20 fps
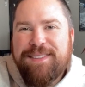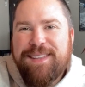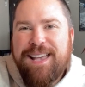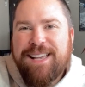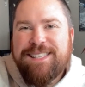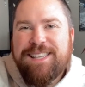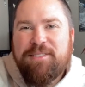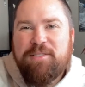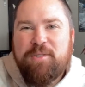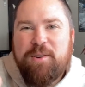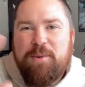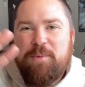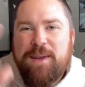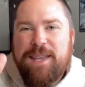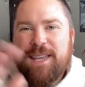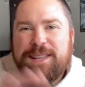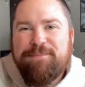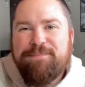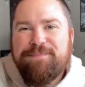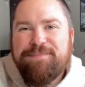You guys have a great
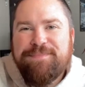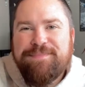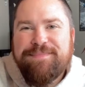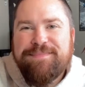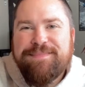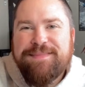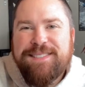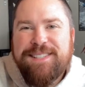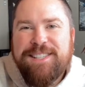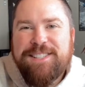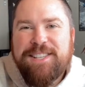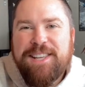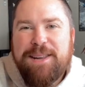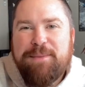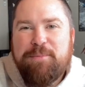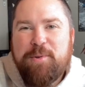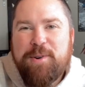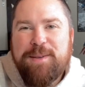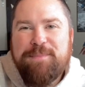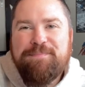weekend. See you
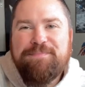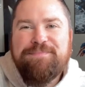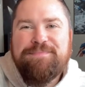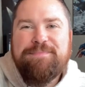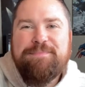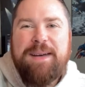Sunday morning.